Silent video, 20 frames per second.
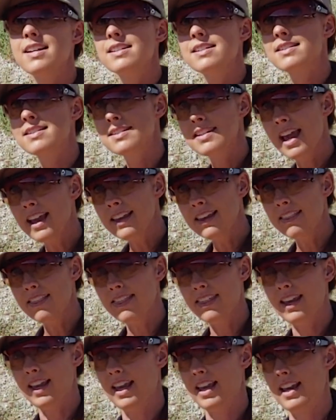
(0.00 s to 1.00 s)

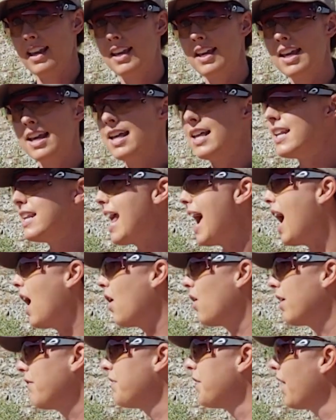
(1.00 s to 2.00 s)
Second thing,
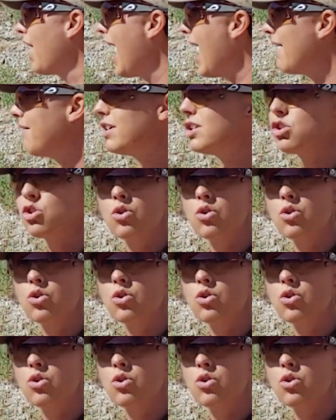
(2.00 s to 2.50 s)
now if you're having